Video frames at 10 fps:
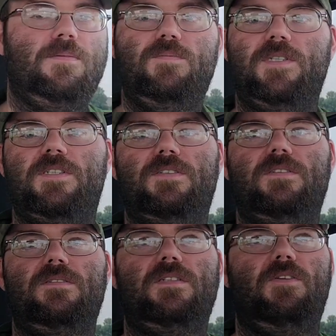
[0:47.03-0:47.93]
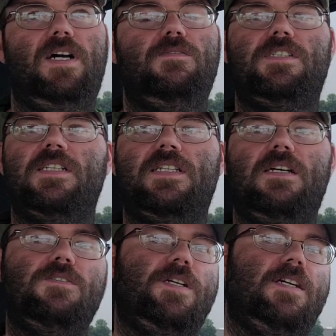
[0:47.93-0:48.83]
which you average
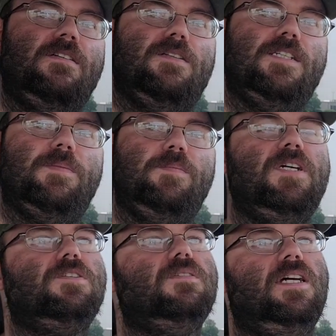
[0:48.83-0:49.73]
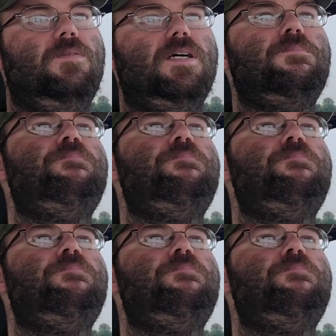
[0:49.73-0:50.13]
10,000 a year. That's a bit much. Anyway,